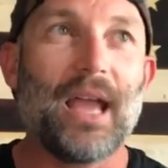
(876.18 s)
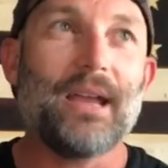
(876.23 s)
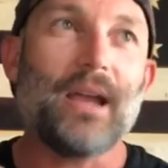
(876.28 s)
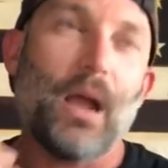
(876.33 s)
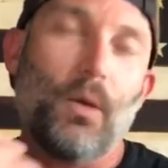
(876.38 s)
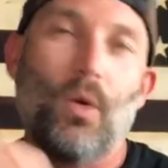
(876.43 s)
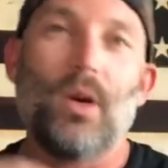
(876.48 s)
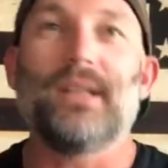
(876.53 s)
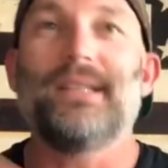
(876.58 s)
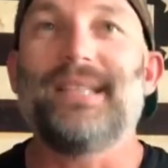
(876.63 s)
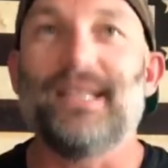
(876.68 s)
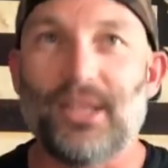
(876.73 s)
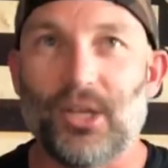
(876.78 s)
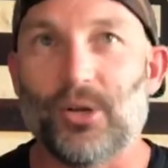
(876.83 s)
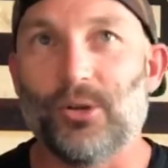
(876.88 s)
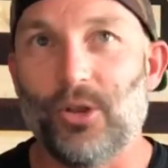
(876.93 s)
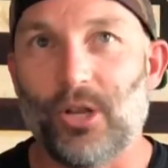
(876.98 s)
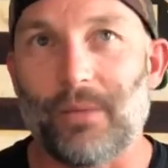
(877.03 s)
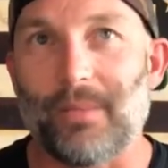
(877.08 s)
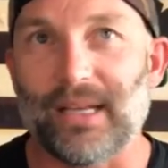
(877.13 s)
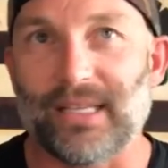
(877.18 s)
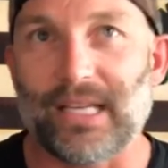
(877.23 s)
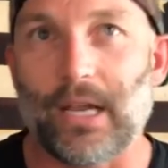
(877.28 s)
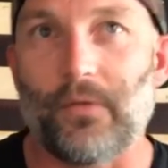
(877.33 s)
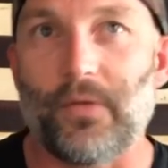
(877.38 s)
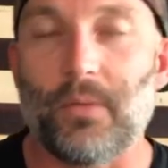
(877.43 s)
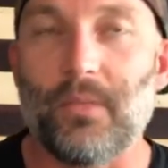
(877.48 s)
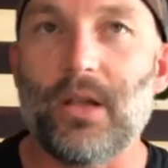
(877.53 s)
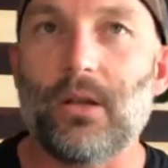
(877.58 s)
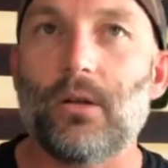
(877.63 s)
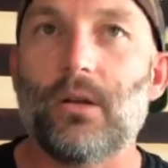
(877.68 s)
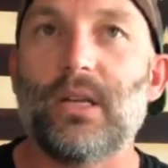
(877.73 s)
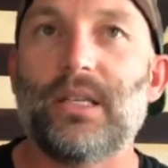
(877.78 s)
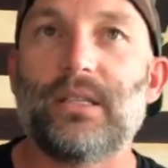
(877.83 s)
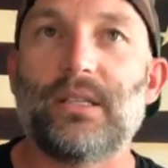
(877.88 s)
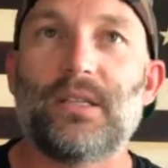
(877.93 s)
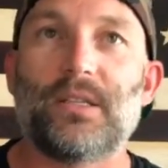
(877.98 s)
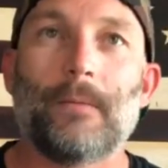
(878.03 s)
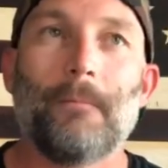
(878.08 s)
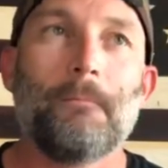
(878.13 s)
want to sit there and look at myself in the mirror. It's
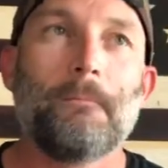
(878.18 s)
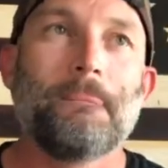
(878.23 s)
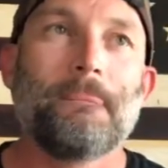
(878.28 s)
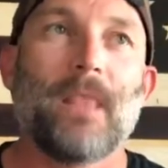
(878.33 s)
just,